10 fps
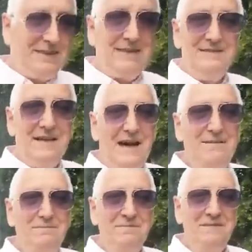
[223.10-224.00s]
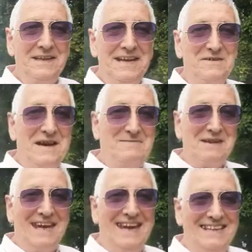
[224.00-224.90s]
you know, here I
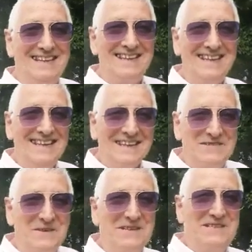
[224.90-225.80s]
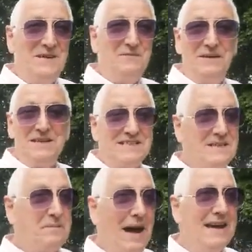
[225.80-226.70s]
am again talking to you
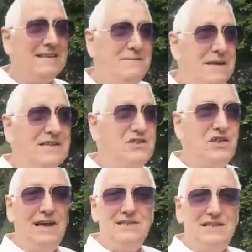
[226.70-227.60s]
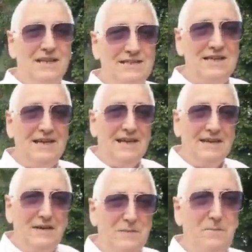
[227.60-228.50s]
because the pandemic has changed things.
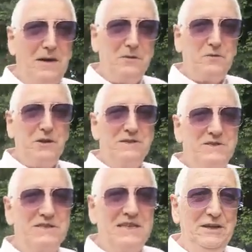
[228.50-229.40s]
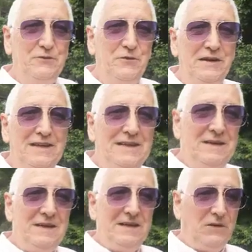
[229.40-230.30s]
Now, my old friend Steve,
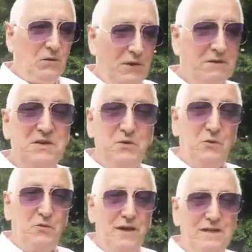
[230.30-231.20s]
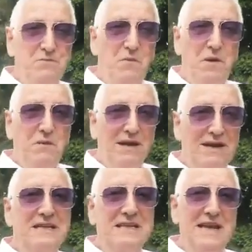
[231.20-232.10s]
we were school friends when we were
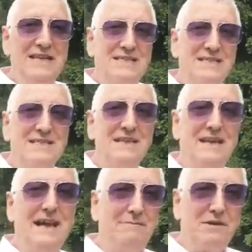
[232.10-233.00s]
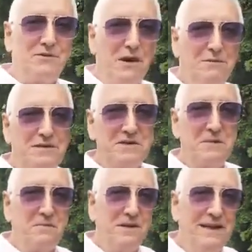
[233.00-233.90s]
little kids in Camdish Road in
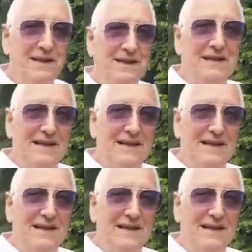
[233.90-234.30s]
Sunbury.